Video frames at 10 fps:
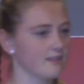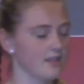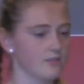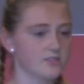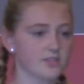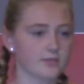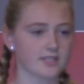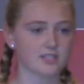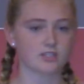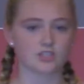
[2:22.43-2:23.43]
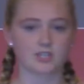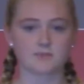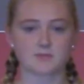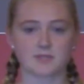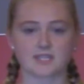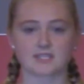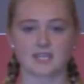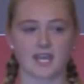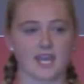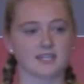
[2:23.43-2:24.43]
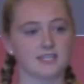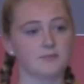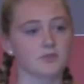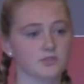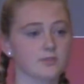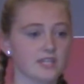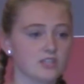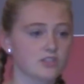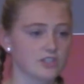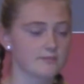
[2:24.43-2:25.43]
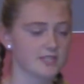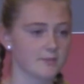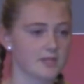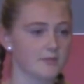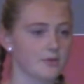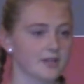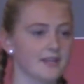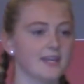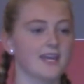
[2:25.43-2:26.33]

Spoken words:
they lose their relationships because they can't keep those relationships up anymore.